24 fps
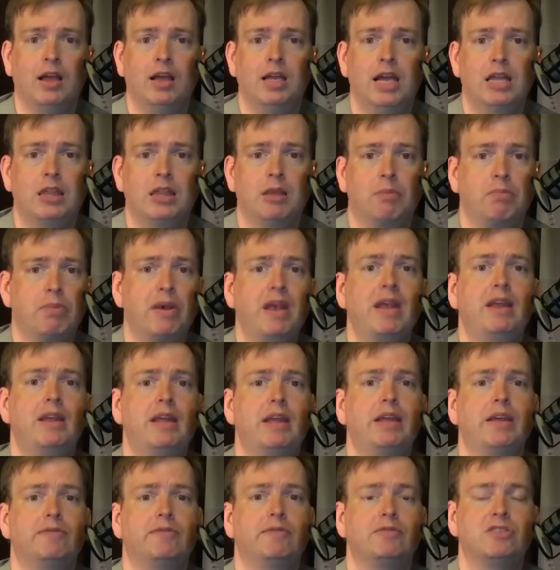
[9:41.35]
in the
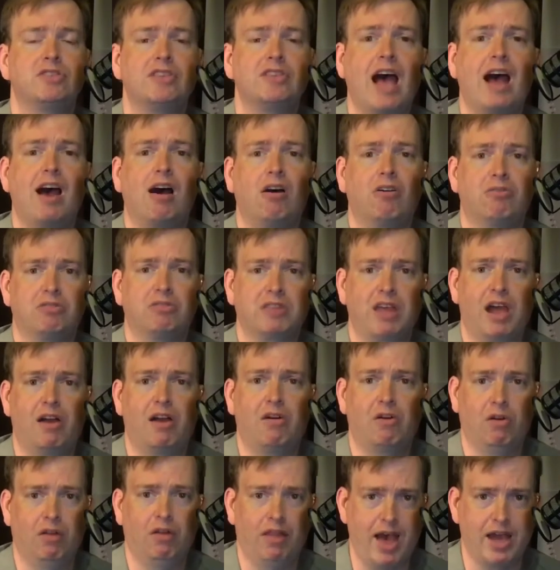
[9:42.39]
PD of South
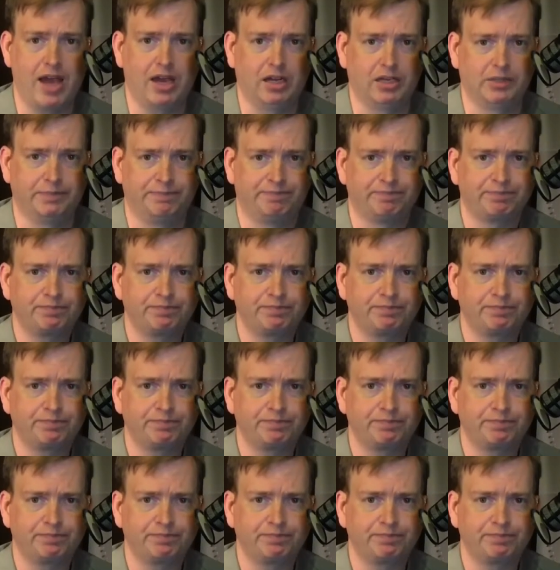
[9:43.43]
Carolina.